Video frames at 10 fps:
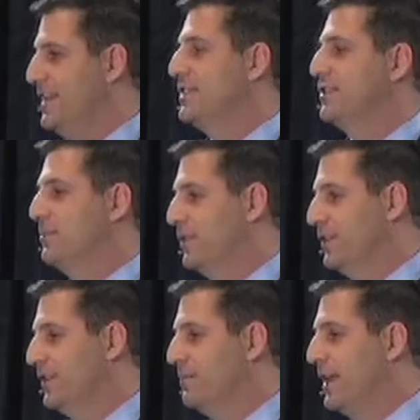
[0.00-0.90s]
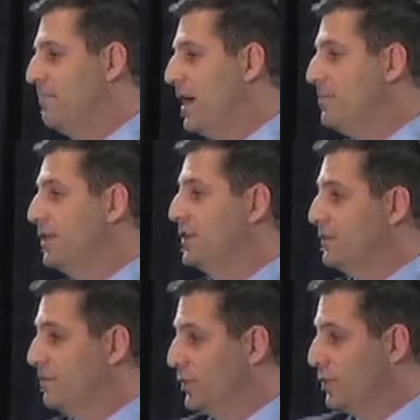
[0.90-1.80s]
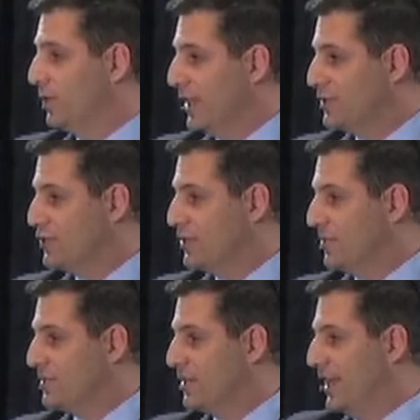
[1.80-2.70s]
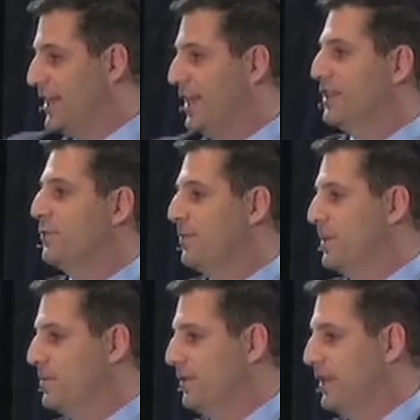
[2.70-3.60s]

has an ability, but my ability is of building relationships and connecting with people.